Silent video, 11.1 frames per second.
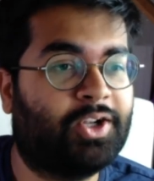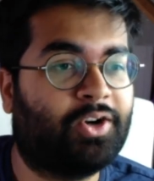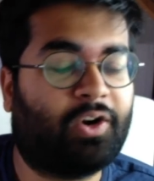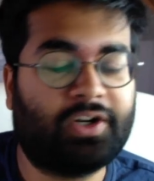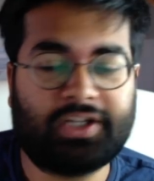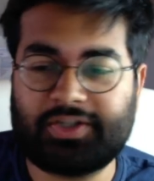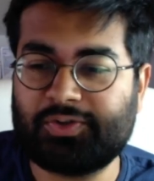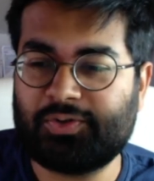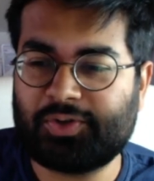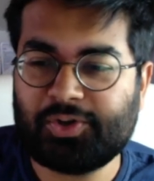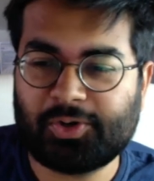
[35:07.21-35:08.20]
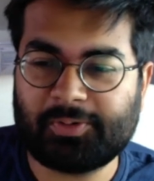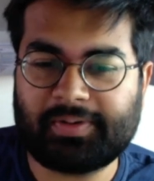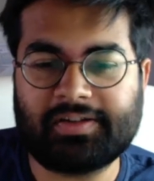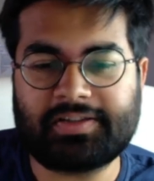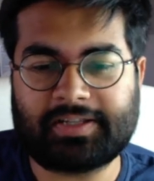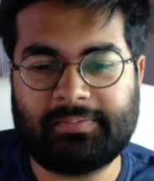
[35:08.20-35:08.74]
Or did you knew
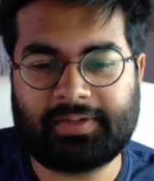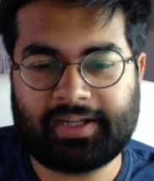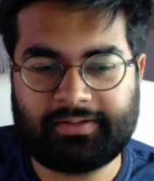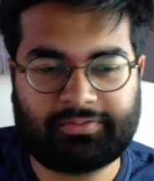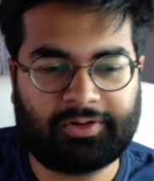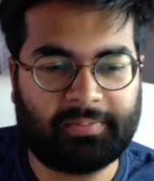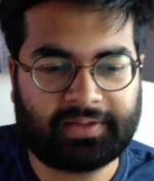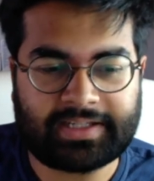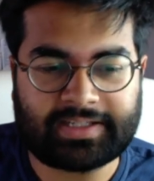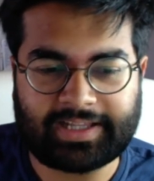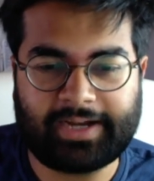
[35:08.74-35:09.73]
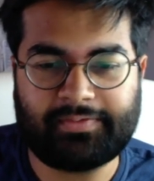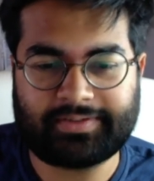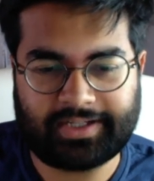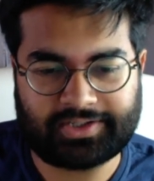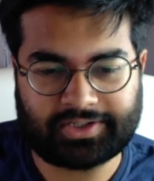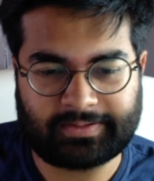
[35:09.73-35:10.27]
about something from this live
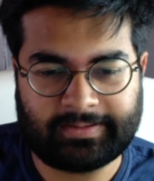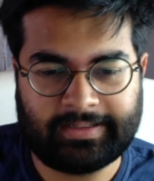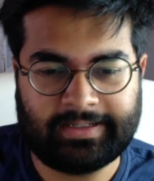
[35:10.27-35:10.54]
session,